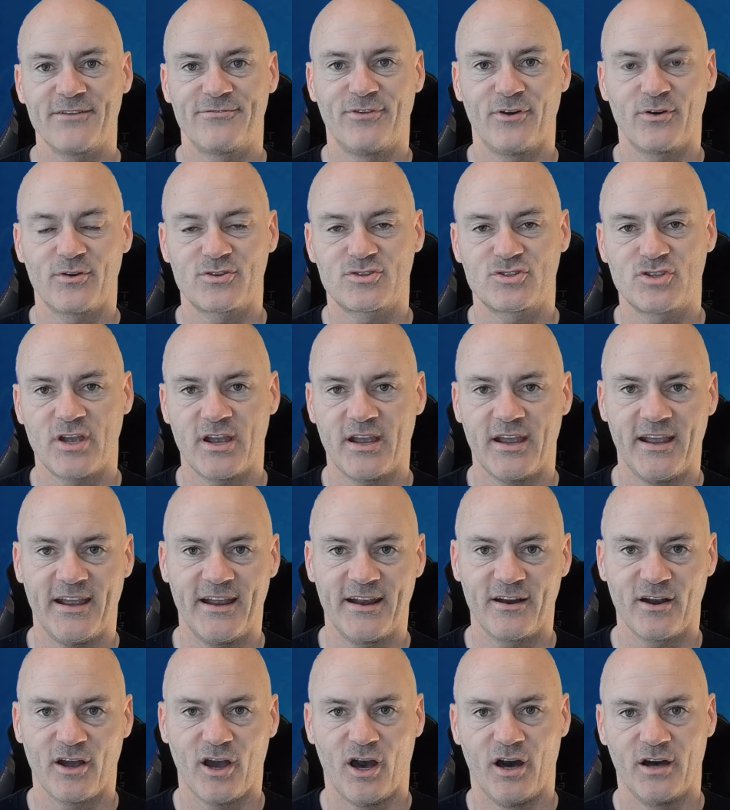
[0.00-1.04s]
folks, Jay
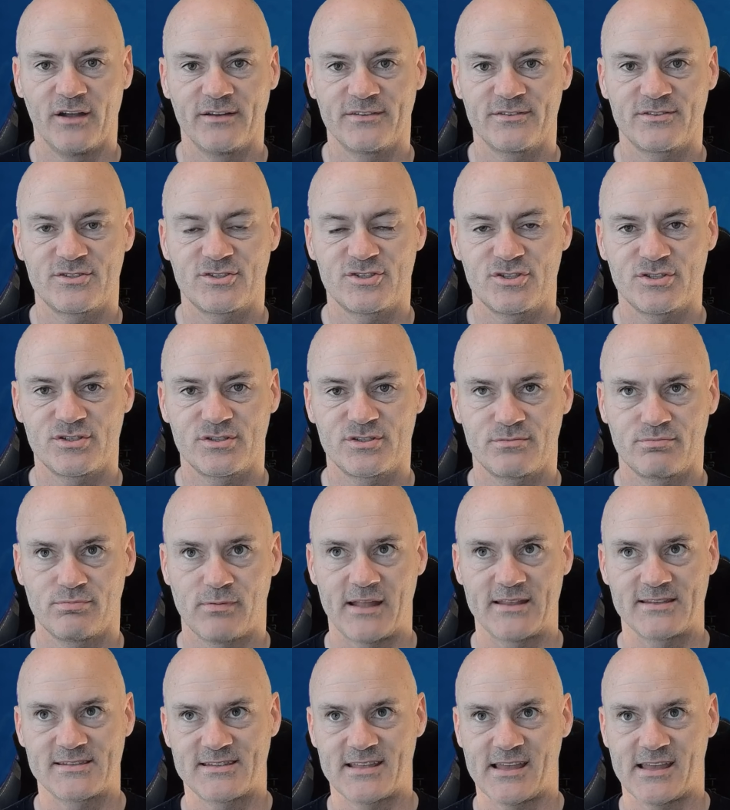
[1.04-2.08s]
here on
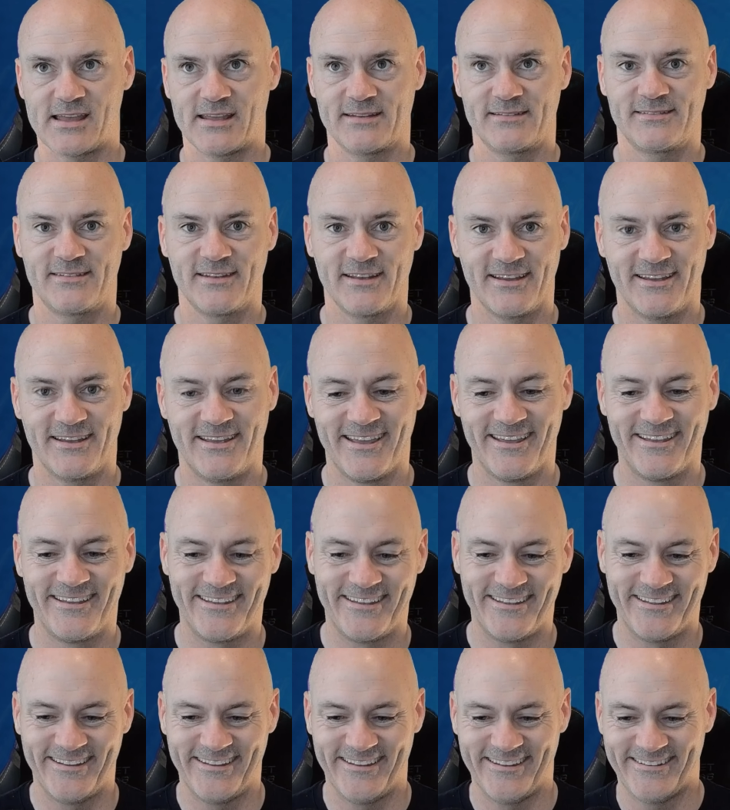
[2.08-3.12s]
Wednesday, the,
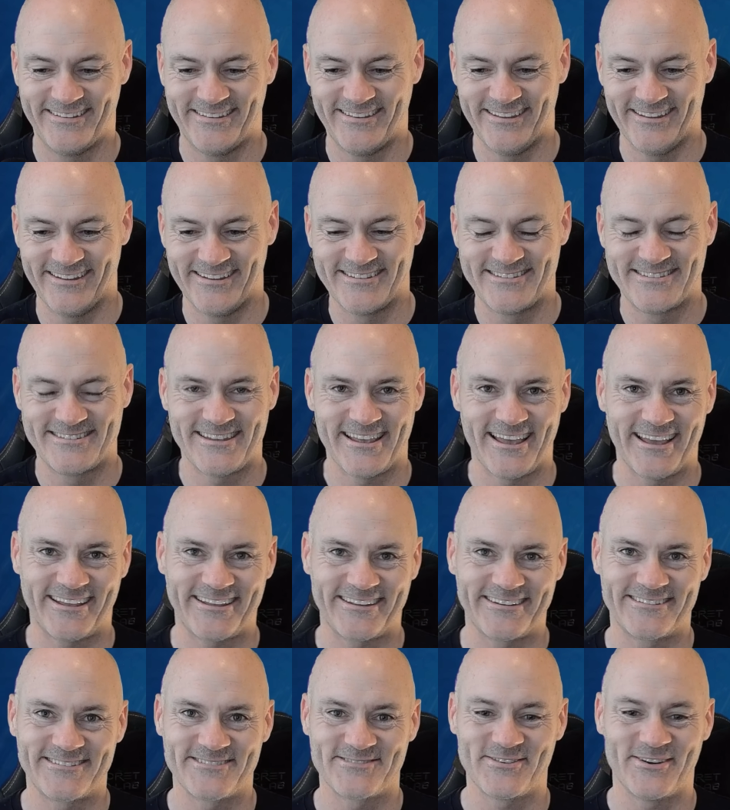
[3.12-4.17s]
the
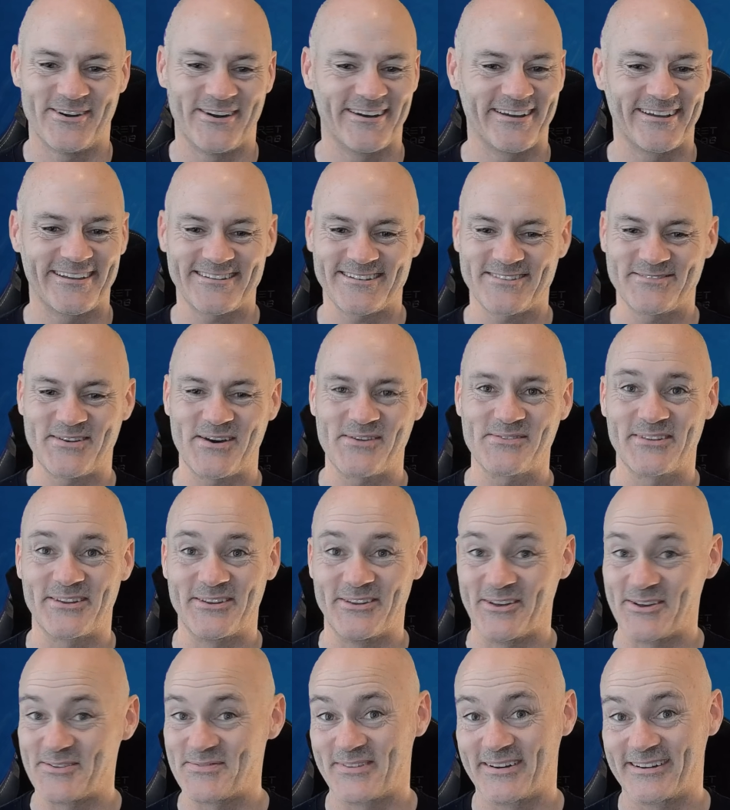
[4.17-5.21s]
second of August. I'm having a
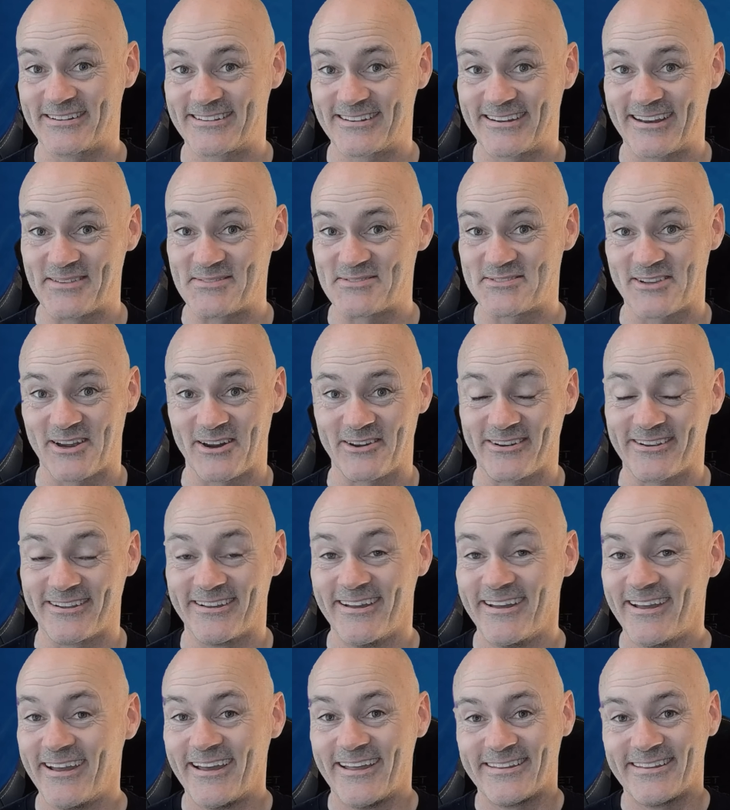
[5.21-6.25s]
nightmare today. I'm sorry.
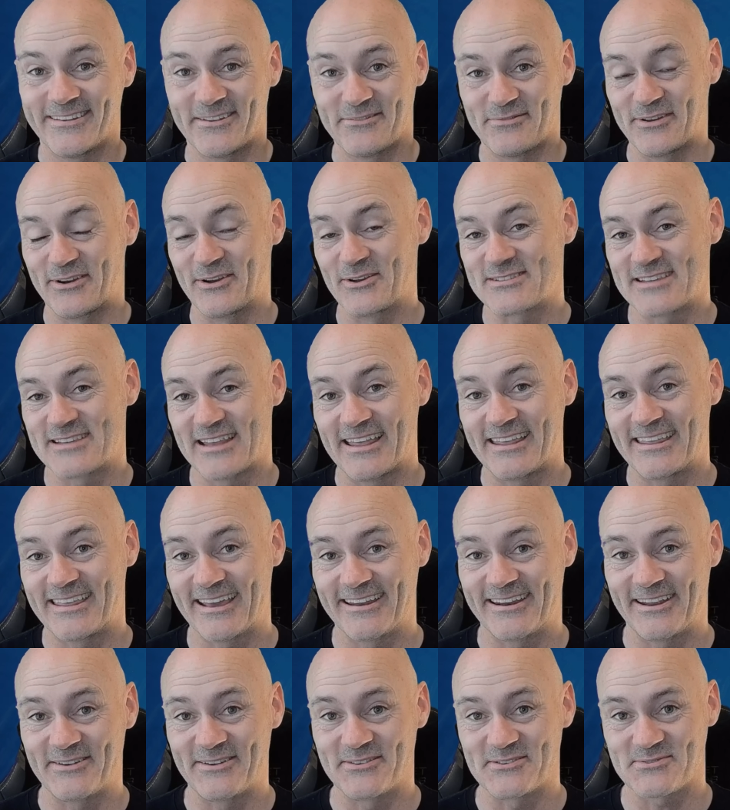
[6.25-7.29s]
The video's late
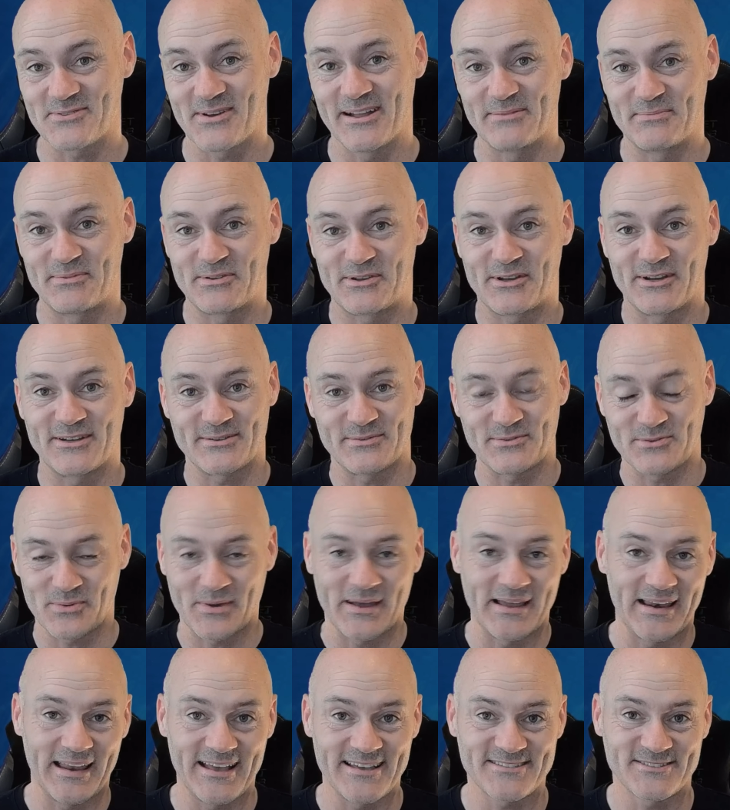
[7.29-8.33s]
getting out as well because I was
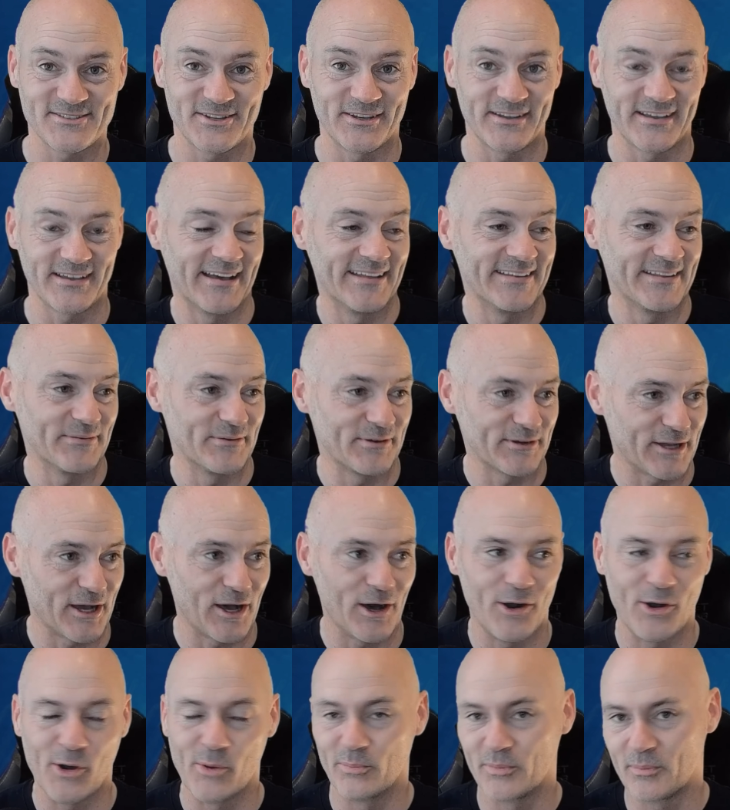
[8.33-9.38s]
away last night, and then when I got
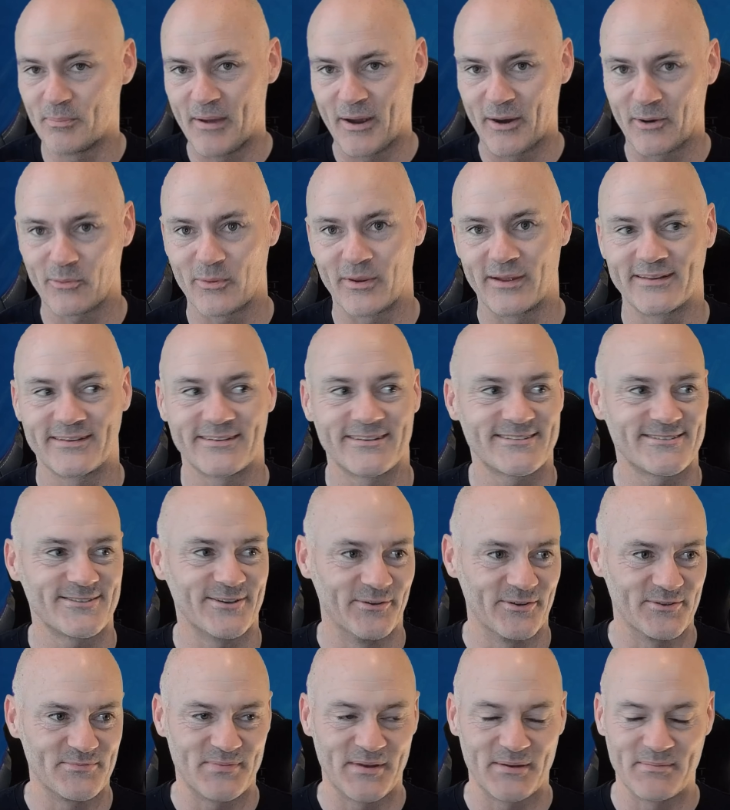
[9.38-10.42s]
home, the power went. So
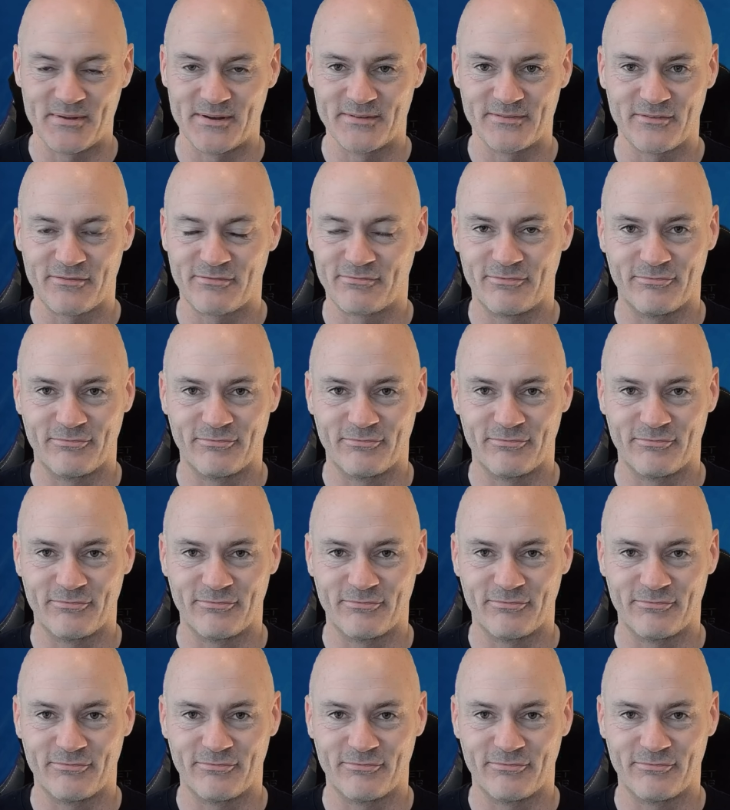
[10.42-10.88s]
it's been a bit of a